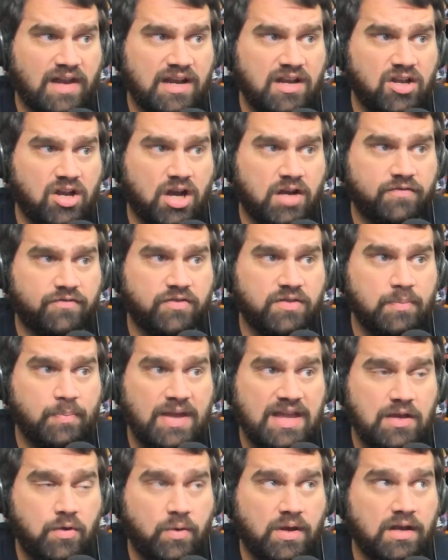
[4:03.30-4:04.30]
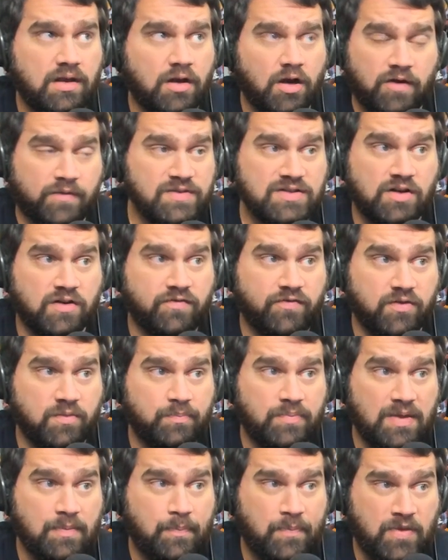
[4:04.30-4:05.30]
was signing on for the Penguin, or I'm sorry,
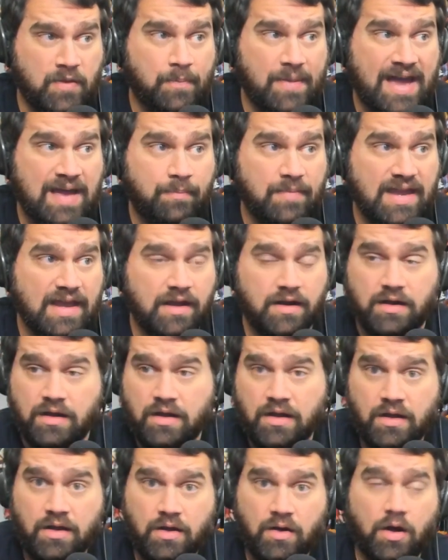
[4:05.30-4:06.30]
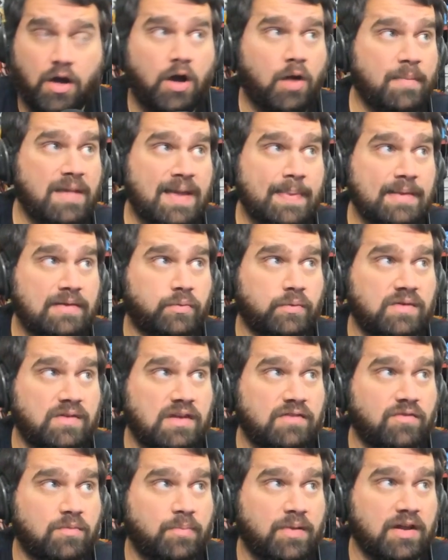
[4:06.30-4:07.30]
for the, the Batman. Oh man, this
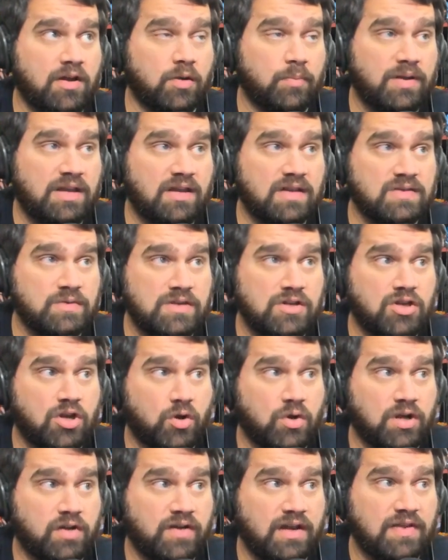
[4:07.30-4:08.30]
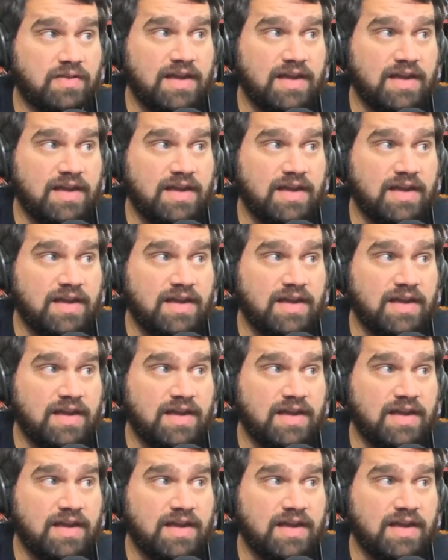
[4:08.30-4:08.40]
one's even better because when you go